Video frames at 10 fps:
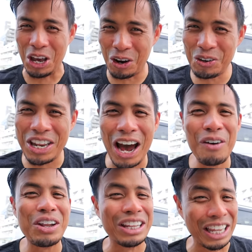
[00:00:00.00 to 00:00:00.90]
No
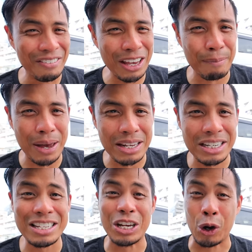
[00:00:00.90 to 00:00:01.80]
doubt, leaving a mess
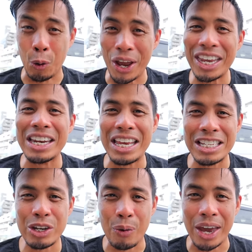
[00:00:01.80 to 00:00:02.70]
is a quick and
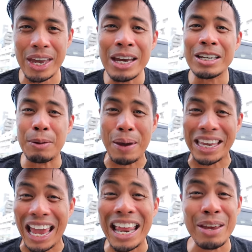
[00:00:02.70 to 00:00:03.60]
easy way to
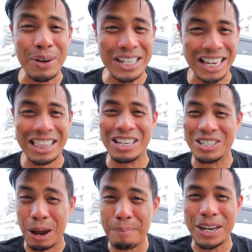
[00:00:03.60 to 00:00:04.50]
make enemies in the
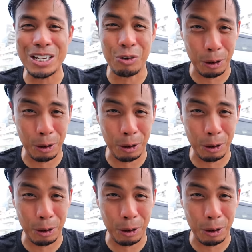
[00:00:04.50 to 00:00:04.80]
Japanese